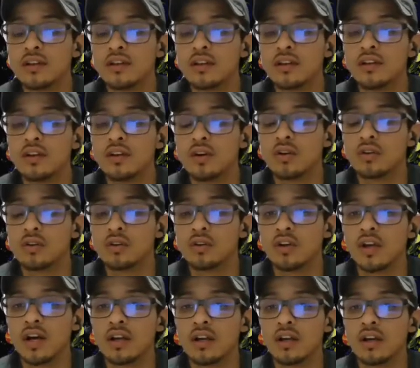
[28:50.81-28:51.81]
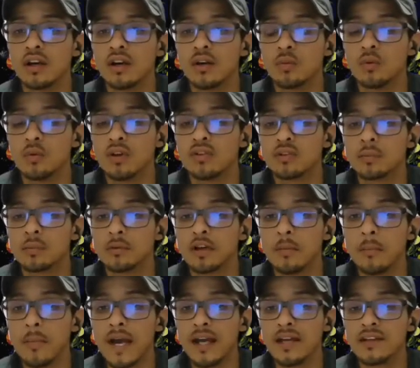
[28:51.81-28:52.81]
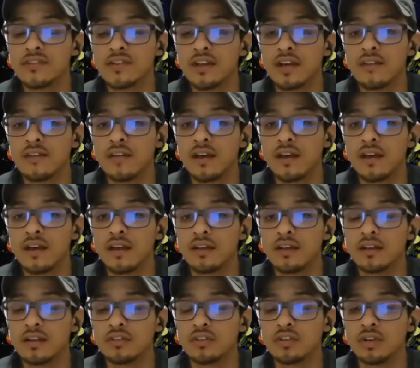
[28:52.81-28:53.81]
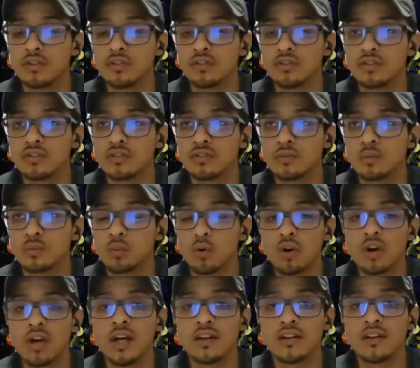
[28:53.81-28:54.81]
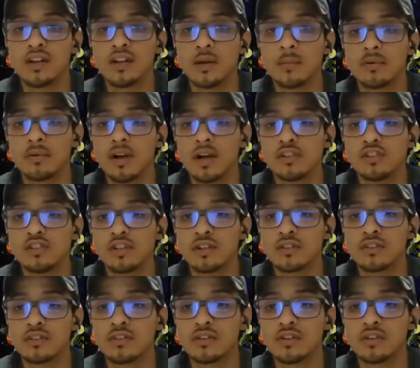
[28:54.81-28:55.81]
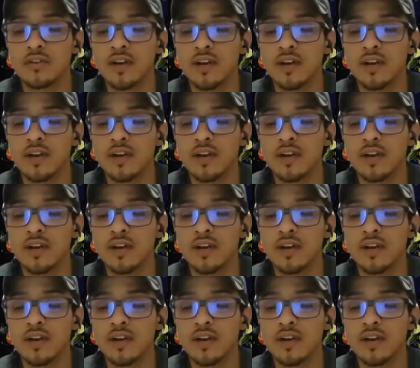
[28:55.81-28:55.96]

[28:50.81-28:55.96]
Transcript: learn how to run some commands on that, and just work on the same projects and stuff.